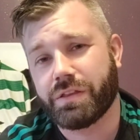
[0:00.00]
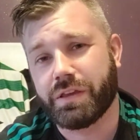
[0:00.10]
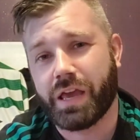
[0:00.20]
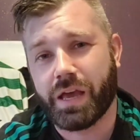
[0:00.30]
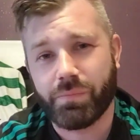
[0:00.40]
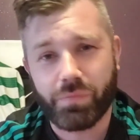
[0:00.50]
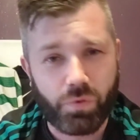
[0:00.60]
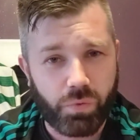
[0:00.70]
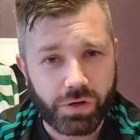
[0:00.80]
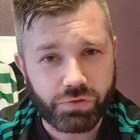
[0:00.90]
The
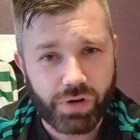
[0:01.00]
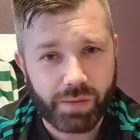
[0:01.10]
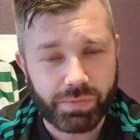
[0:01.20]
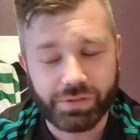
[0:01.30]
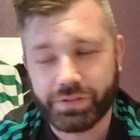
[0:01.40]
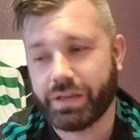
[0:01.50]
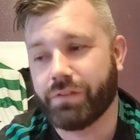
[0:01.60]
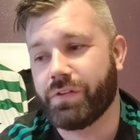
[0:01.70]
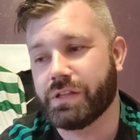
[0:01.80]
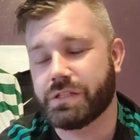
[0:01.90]
quad treble, the
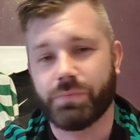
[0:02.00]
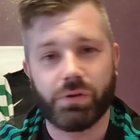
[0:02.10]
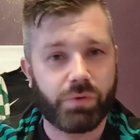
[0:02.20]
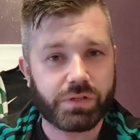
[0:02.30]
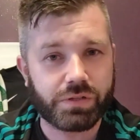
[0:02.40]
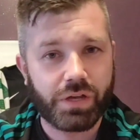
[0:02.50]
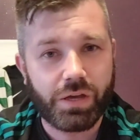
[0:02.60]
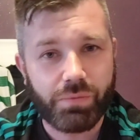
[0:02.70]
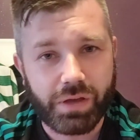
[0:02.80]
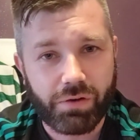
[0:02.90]
invincible, which
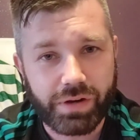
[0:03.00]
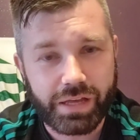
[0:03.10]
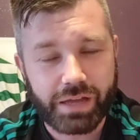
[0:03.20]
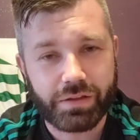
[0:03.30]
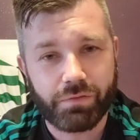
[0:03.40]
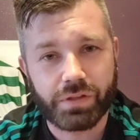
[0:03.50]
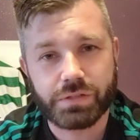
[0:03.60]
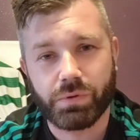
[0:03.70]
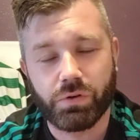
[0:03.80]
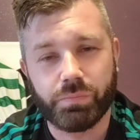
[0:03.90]
we already had the
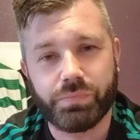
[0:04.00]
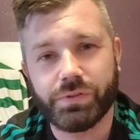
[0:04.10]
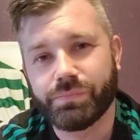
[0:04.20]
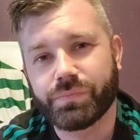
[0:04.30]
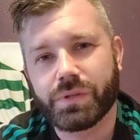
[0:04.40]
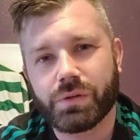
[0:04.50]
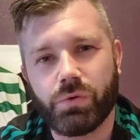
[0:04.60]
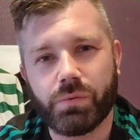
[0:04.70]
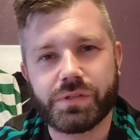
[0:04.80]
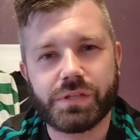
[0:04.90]
invincible up.
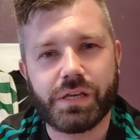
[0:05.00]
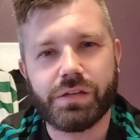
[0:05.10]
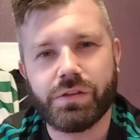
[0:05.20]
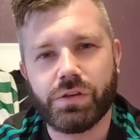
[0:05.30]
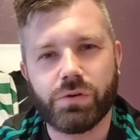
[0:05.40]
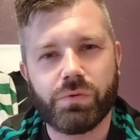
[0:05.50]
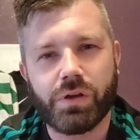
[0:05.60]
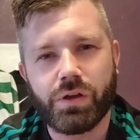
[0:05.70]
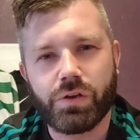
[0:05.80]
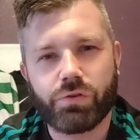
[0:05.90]
Will we see new
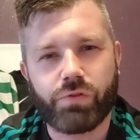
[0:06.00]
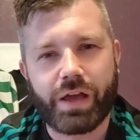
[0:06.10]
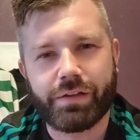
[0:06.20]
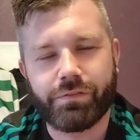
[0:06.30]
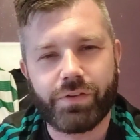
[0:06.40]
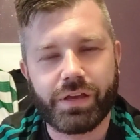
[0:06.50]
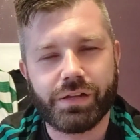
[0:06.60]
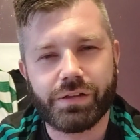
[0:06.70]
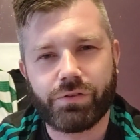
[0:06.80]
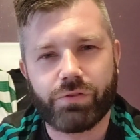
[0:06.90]
cracking
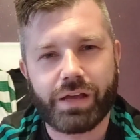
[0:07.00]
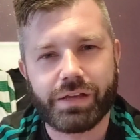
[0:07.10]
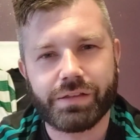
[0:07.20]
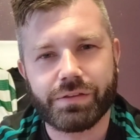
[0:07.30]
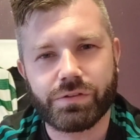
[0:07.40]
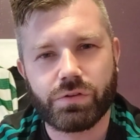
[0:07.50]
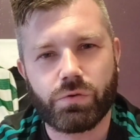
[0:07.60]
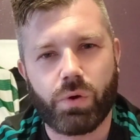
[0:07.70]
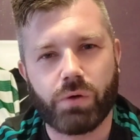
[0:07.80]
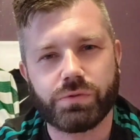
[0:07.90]
feeling, cracking
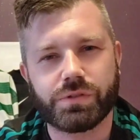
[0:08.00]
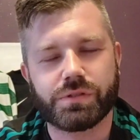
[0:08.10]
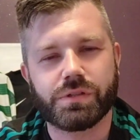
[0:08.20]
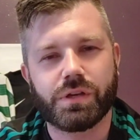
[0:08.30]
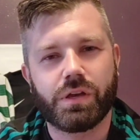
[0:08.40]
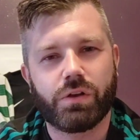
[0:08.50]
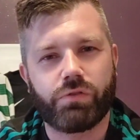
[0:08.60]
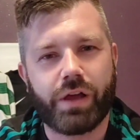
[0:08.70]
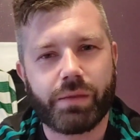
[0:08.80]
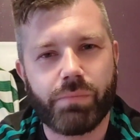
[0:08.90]
quotes,
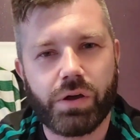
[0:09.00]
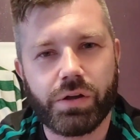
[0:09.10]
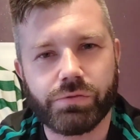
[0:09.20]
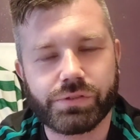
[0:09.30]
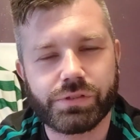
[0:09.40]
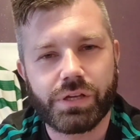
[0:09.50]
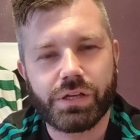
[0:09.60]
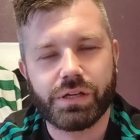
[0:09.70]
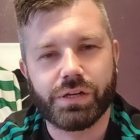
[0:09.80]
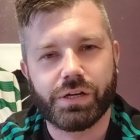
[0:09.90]
cracking mottos,
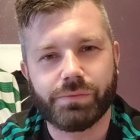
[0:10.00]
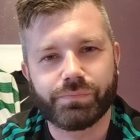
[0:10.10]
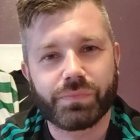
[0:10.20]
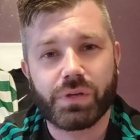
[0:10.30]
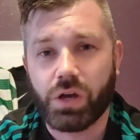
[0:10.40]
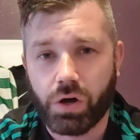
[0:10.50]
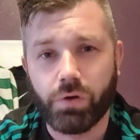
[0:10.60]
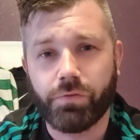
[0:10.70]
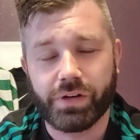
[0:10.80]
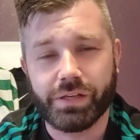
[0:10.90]
you know?
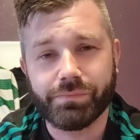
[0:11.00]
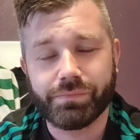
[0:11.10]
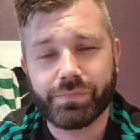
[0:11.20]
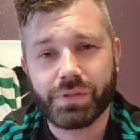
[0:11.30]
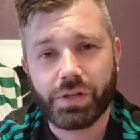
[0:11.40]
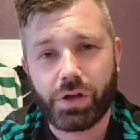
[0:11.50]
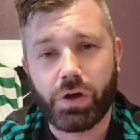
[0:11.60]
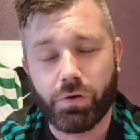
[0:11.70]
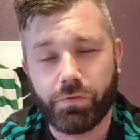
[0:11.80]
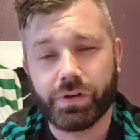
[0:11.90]
Hopefully,
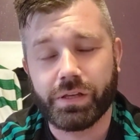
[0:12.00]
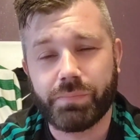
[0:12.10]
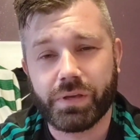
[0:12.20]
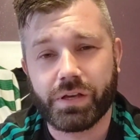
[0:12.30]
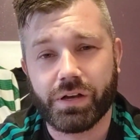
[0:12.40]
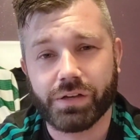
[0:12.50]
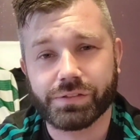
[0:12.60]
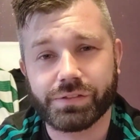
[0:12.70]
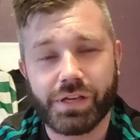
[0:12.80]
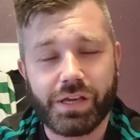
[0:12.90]

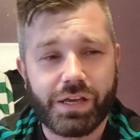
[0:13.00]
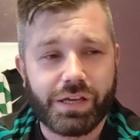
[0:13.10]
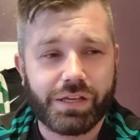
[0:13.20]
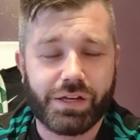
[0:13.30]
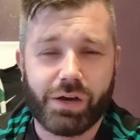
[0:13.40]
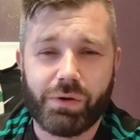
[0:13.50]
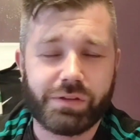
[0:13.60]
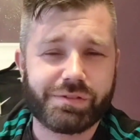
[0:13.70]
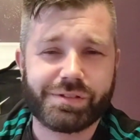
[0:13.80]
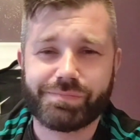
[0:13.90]
because, you know,
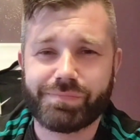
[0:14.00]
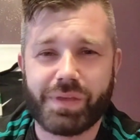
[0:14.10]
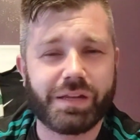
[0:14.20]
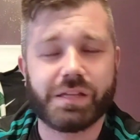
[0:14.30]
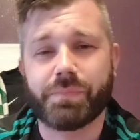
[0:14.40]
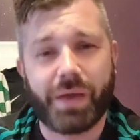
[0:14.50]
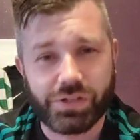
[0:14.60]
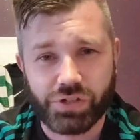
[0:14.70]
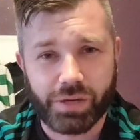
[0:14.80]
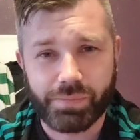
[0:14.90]
it needs a
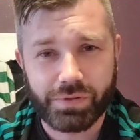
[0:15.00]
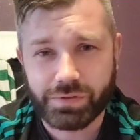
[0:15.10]
paint job.